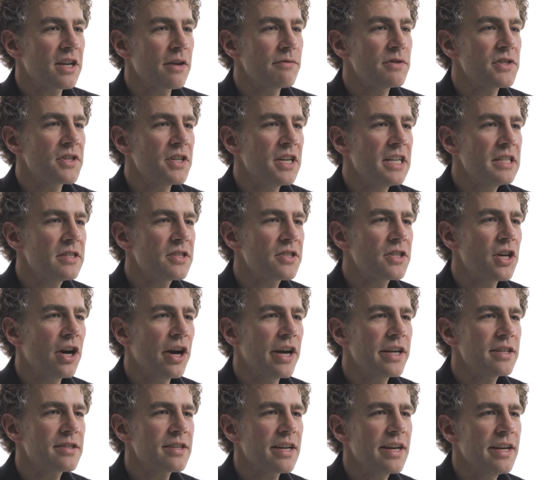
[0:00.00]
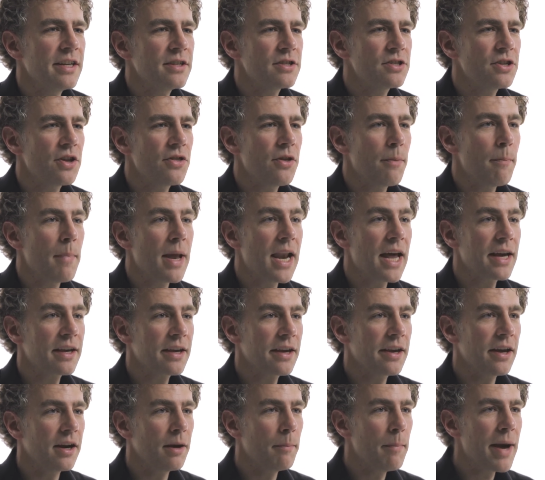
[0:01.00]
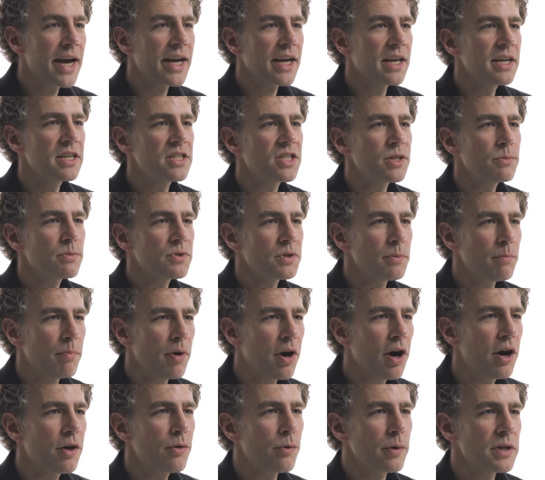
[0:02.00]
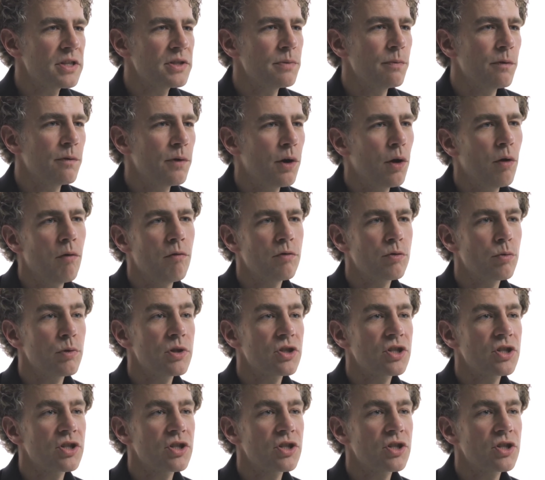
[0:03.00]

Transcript: give us an insight into the molecular mechanisms and pathways involved,